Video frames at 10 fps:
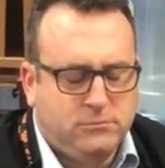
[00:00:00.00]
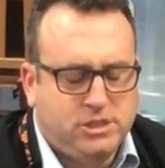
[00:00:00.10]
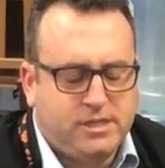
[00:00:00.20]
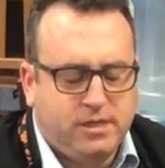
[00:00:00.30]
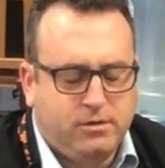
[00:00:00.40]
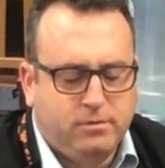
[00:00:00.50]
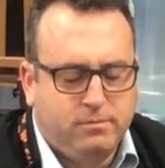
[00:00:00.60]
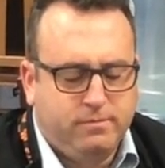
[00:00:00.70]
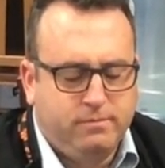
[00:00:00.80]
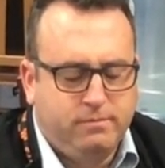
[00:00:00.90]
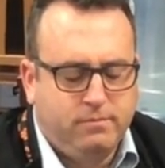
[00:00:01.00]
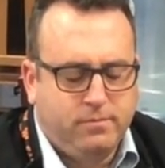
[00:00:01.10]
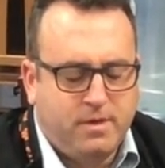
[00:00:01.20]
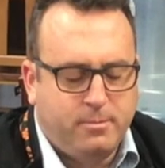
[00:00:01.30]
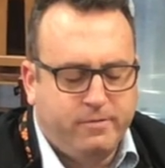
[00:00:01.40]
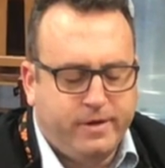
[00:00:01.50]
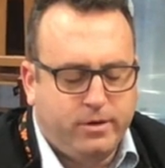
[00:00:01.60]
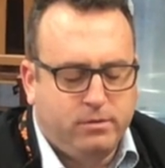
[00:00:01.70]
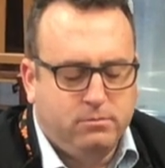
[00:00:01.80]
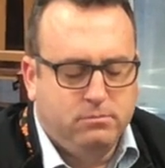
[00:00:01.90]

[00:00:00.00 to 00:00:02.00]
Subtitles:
just take your thumb and finger.